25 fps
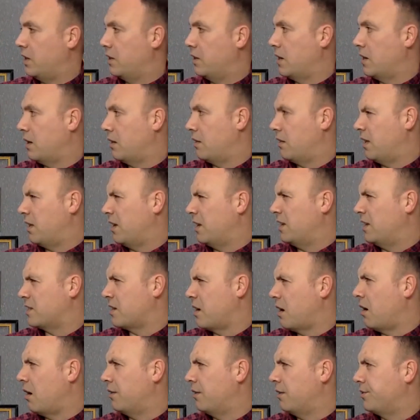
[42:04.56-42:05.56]
that I think is
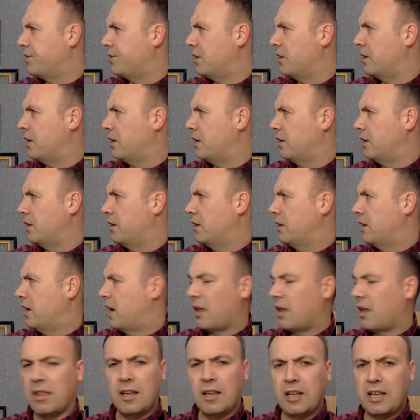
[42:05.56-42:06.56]
hard to, I
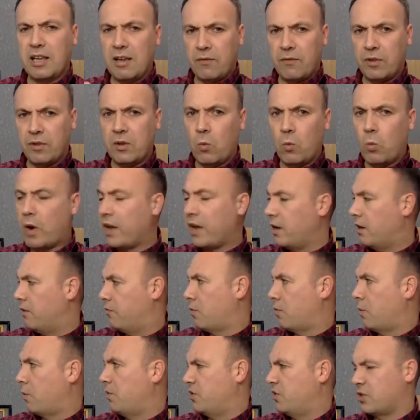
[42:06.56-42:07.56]
think given the weight of
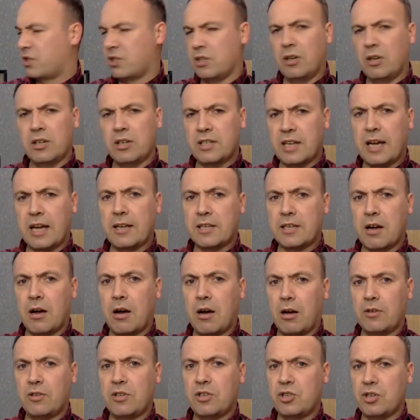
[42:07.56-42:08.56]
what we just looked at, it's
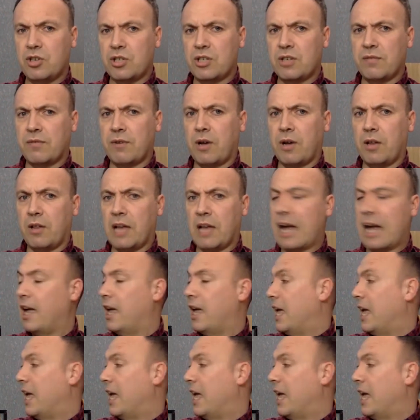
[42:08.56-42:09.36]
hard to justify that